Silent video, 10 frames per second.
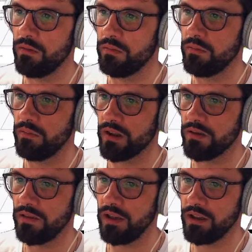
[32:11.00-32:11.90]
bunch
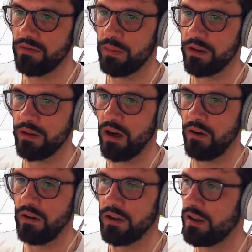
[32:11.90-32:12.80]
of things, but in
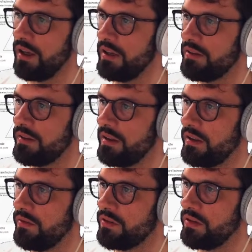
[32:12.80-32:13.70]
our case,
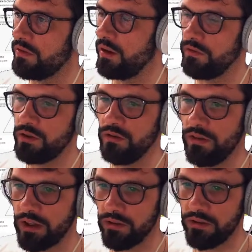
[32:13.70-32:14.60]
if you have two
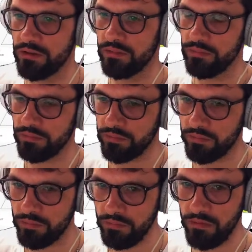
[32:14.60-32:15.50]
vectors,
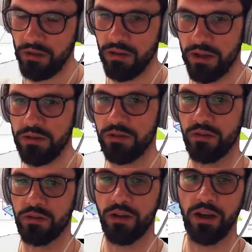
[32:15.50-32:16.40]
right? So
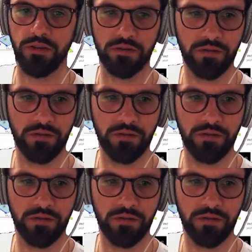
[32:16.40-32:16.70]
you have